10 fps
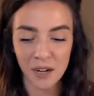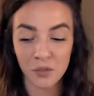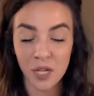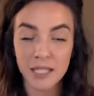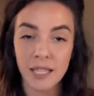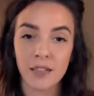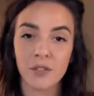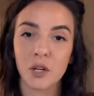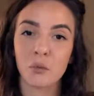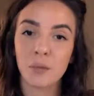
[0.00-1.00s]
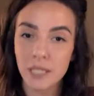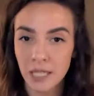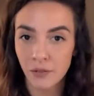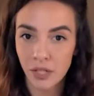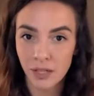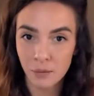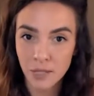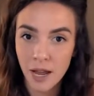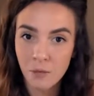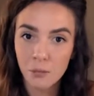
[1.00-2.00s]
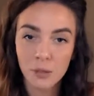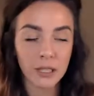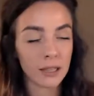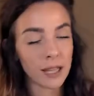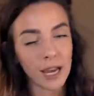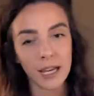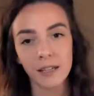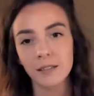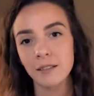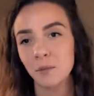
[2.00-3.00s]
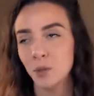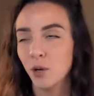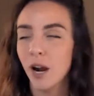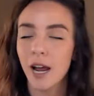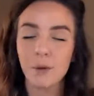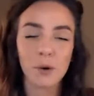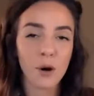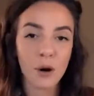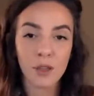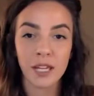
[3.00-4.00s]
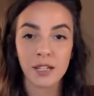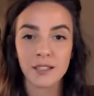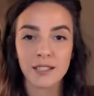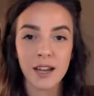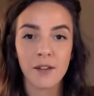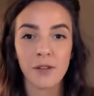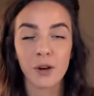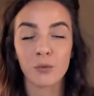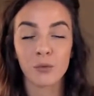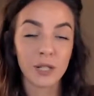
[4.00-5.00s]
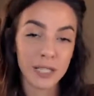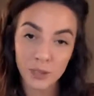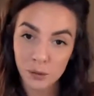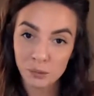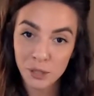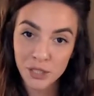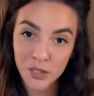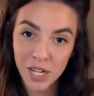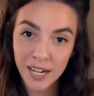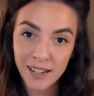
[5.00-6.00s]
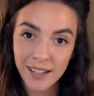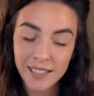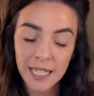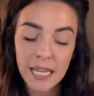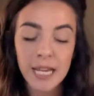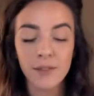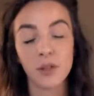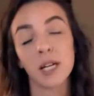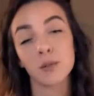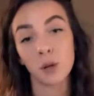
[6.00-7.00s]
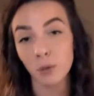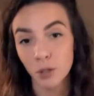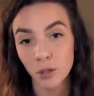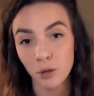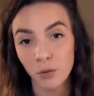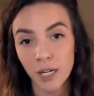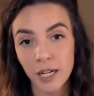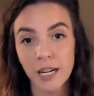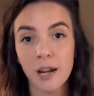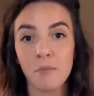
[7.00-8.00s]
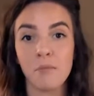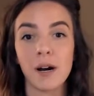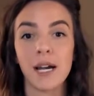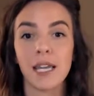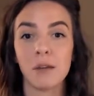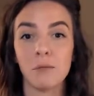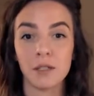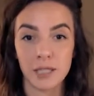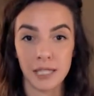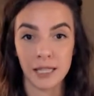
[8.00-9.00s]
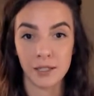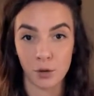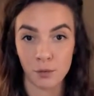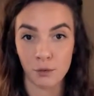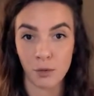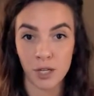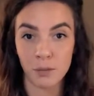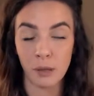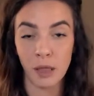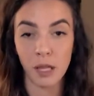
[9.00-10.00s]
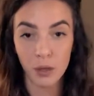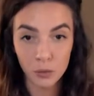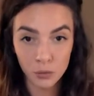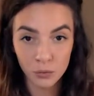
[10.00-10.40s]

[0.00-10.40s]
If you guys like the video, please give it a thumbs up, a like, subscribe, all that good stuff. I really do appreciate it. If you guys want a personal reading, my email's in the description box below.